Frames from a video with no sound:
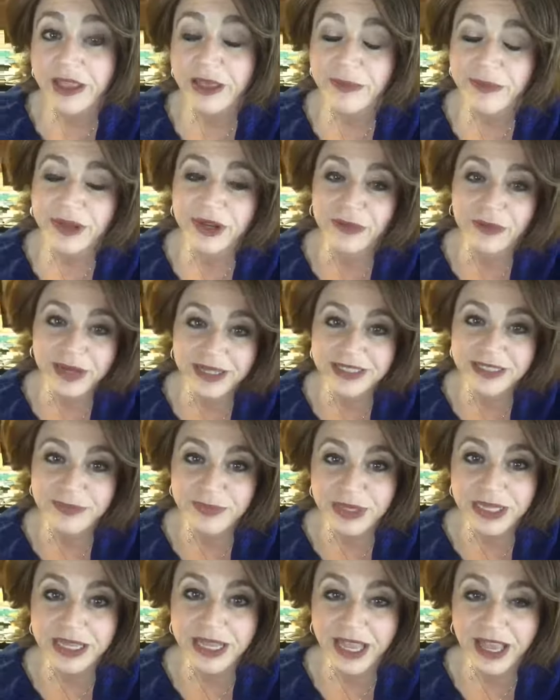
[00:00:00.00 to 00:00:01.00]
but it winds up
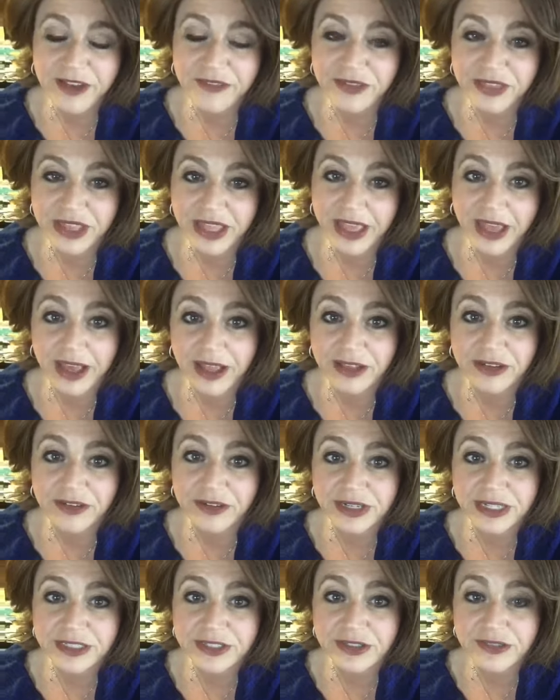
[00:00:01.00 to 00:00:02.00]
being half the
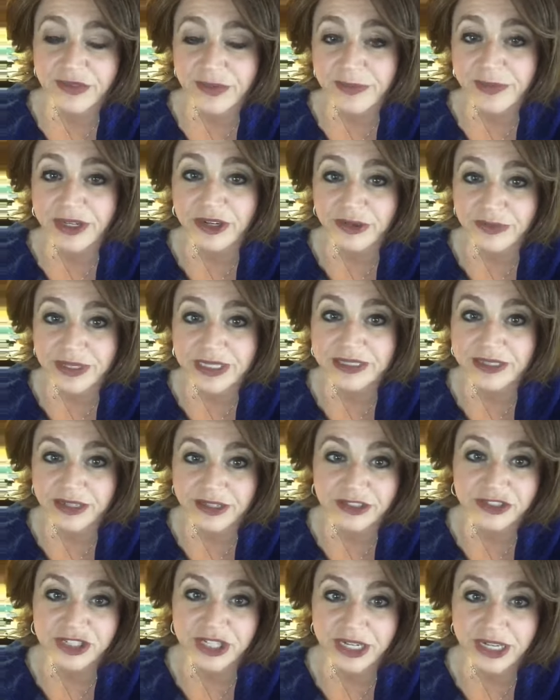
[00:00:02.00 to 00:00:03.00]
calories. So if I'm going to
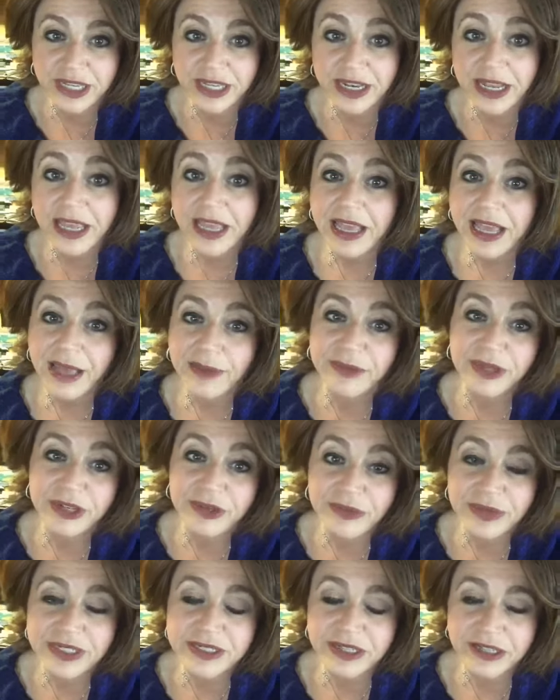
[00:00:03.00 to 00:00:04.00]
indulge in it, I'm going
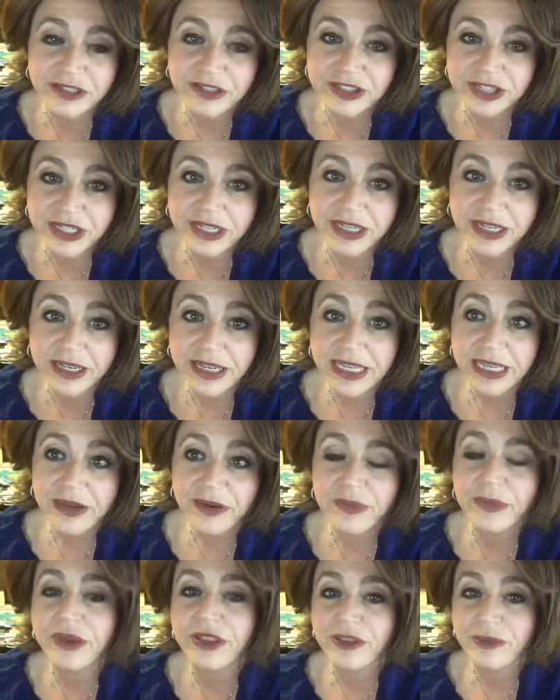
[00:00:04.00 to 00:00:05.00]
to indulge in it
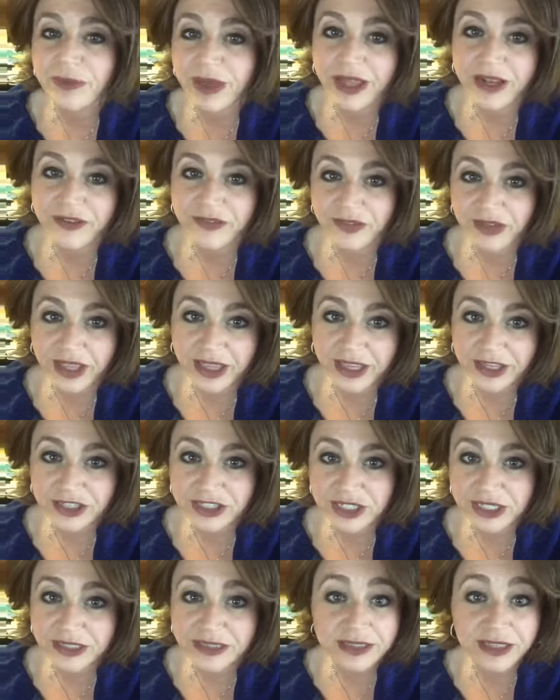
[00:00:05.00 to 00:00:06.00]
with
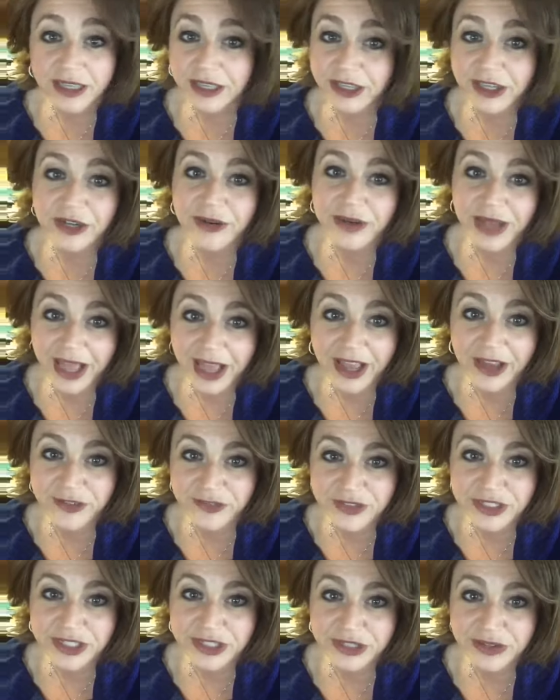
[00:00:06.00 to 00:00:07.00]
modifications. You don't
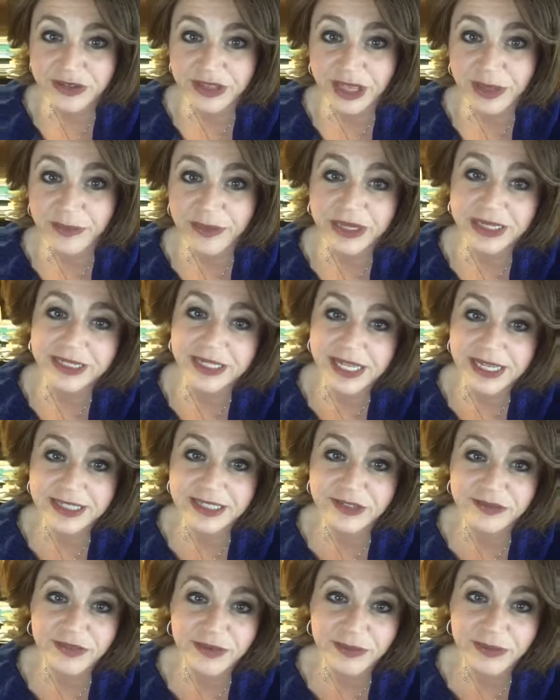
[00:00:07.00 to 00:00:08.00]
have to do that, but it takes
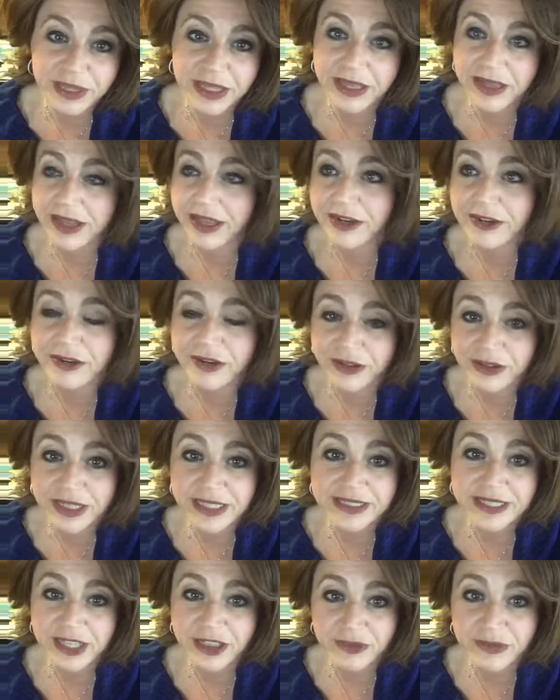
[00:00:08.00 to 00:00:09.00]
it from being, I don't know,
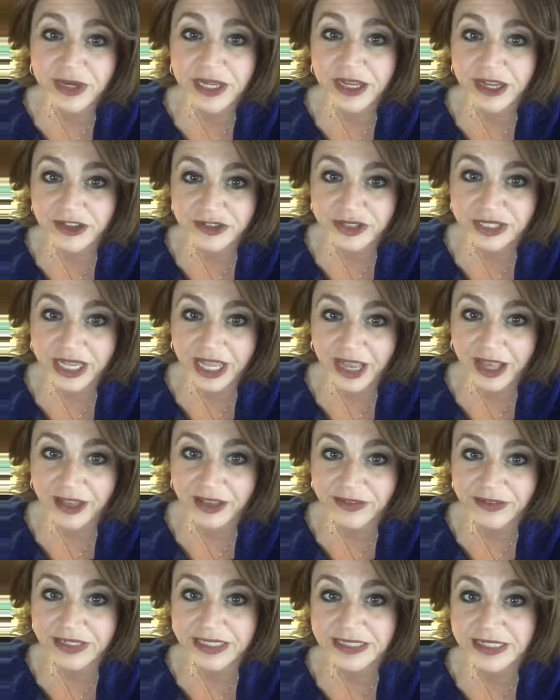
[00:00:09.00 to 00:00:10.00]
let's say 300
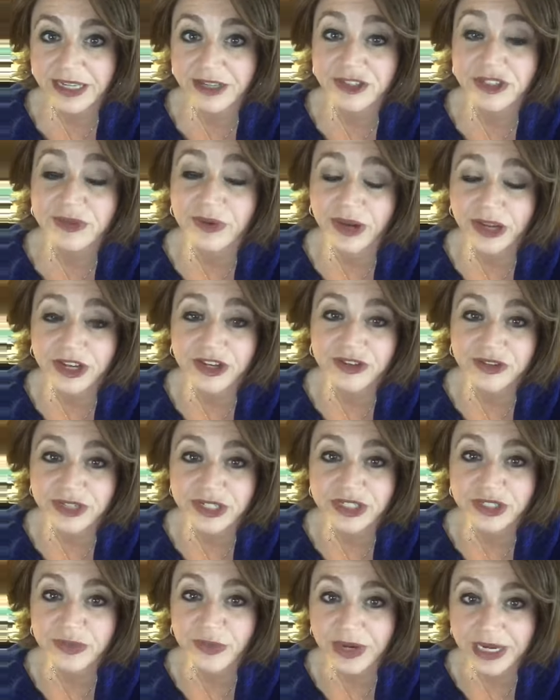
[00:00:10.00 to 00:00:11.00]
calories down to
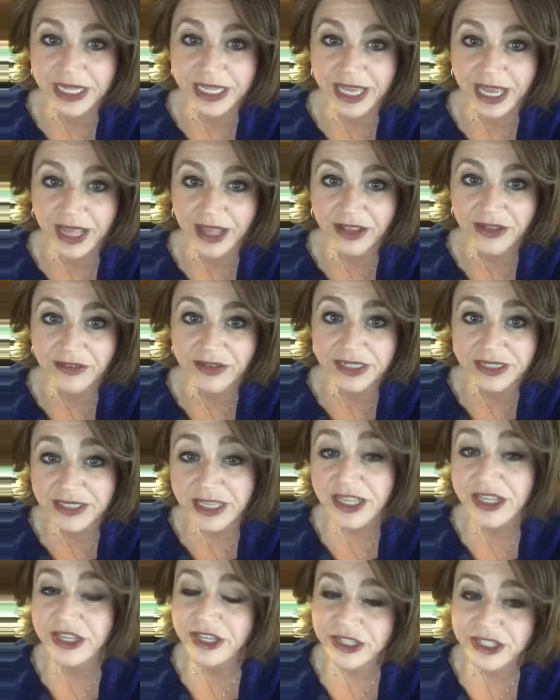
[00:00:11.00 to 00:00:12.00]
120 calories.
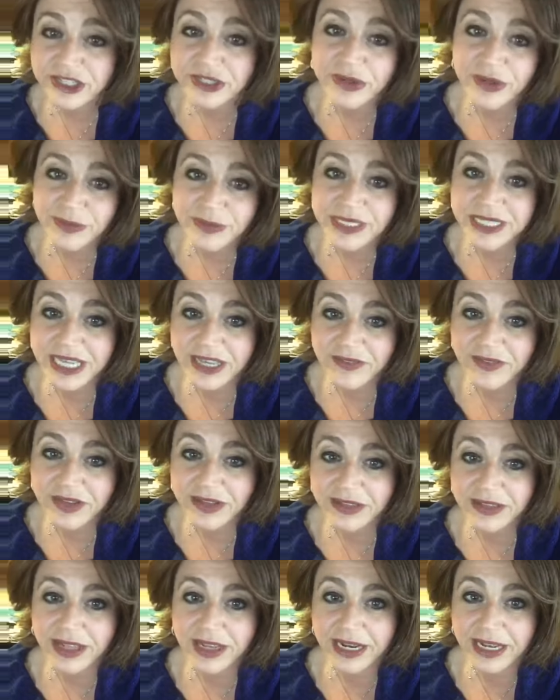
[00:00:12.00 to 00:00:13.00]
So I'm saving
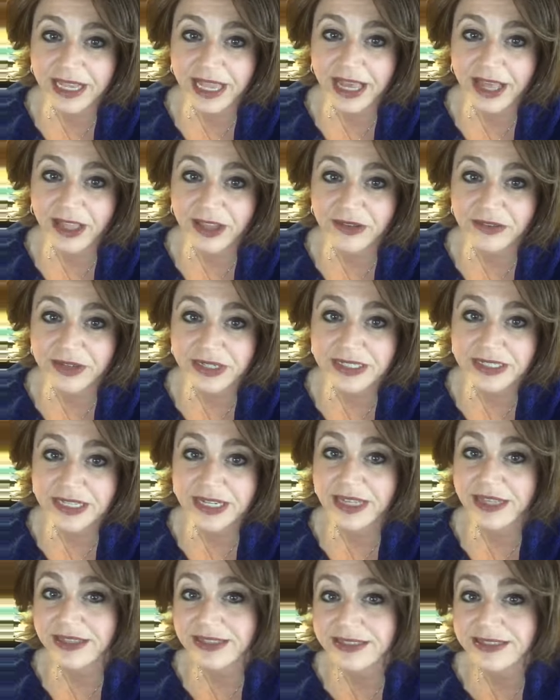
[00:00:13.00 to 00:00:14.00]
a lot of calories
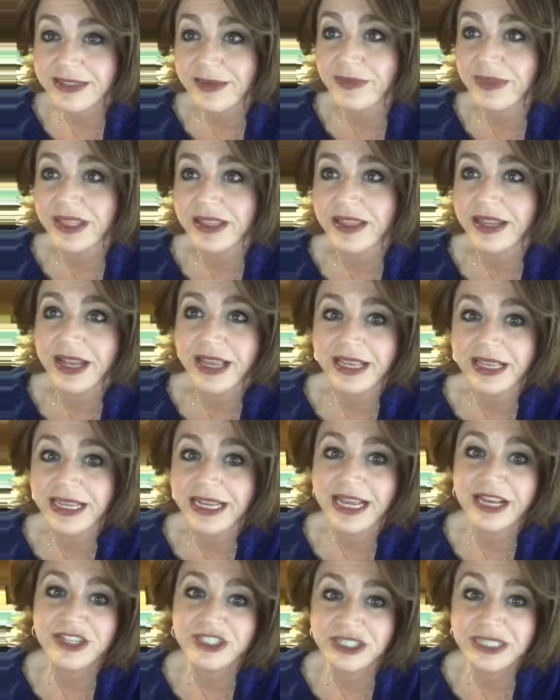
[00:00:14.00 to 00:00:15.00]
and something that I could
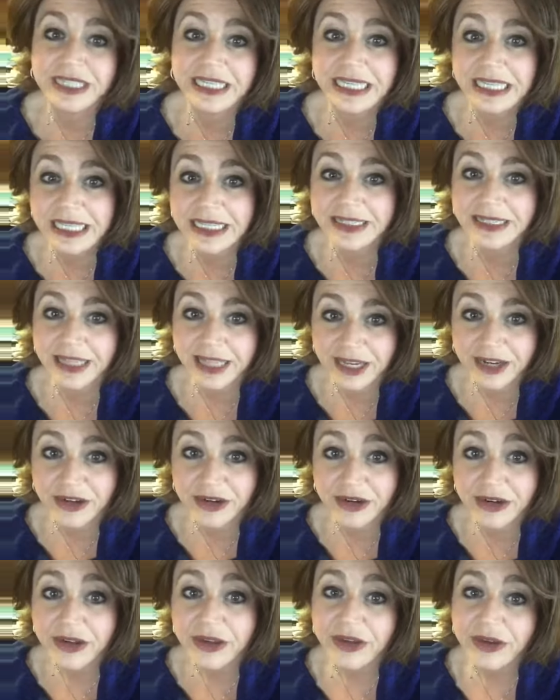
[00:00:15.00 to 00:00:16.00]
actually eat
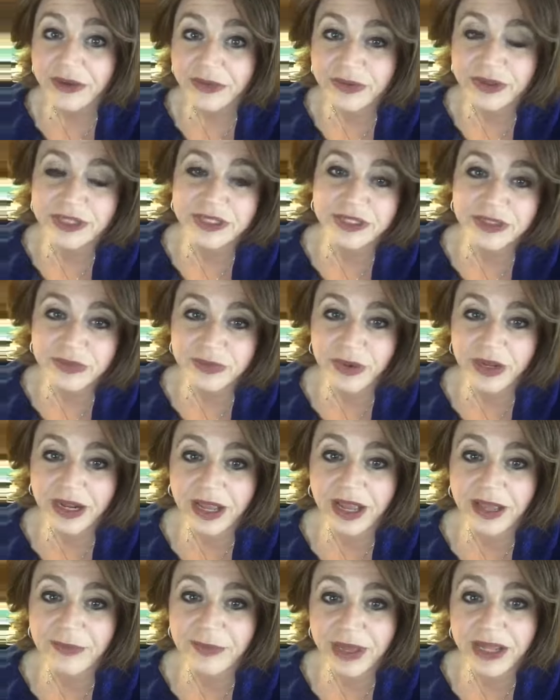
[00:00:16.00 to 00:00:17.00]
later, which is what
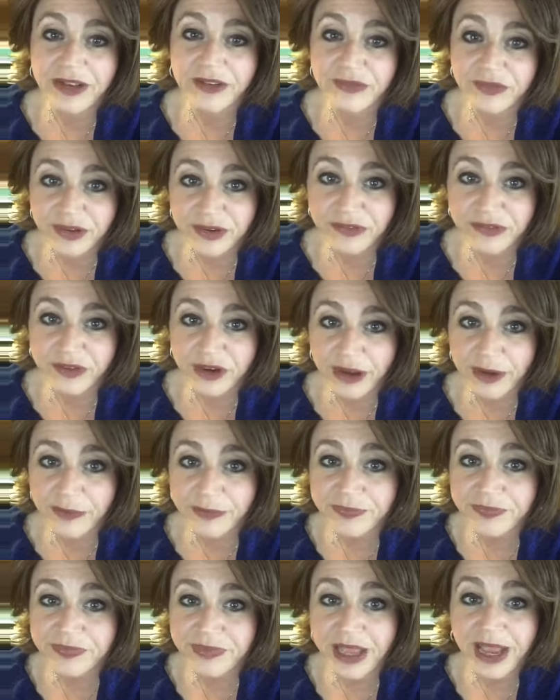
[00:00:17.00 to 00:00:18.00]
I benefit
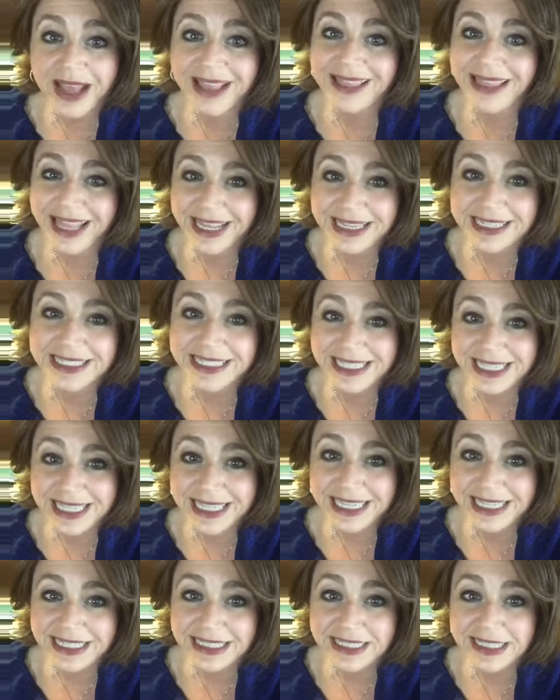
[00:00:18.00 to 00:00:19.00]
from. I like to
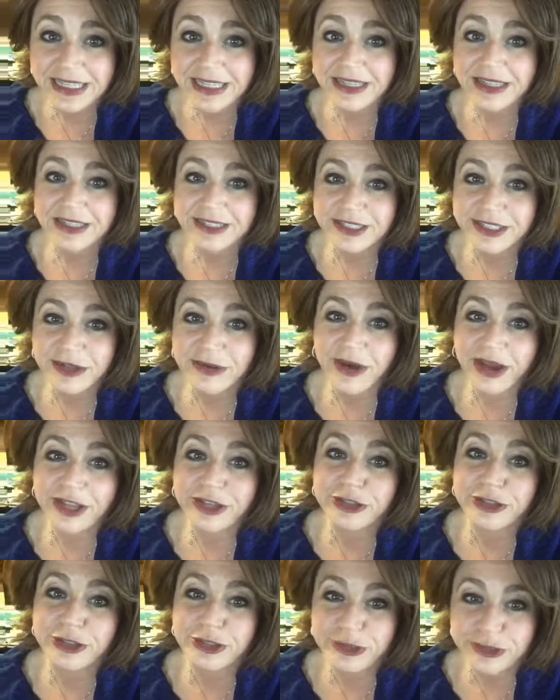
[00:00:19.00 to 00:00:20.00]
eat, so I
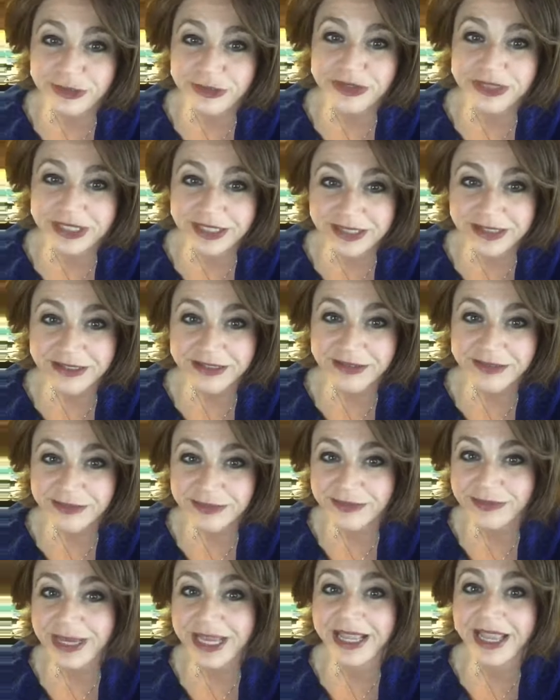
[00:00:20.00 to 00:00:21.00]
choose
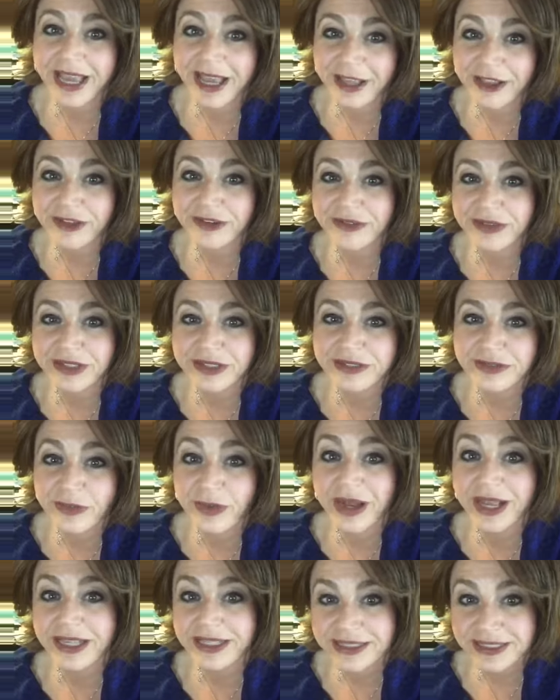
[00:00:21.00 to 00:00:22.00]
my calories
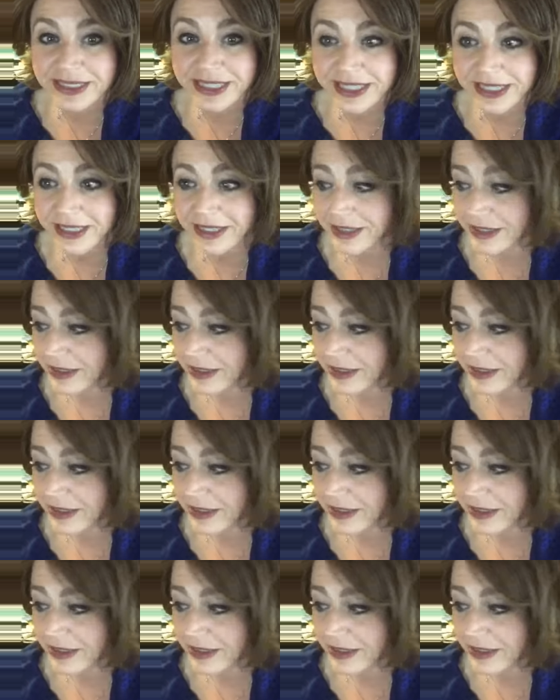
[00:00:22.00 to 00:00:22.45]
wisely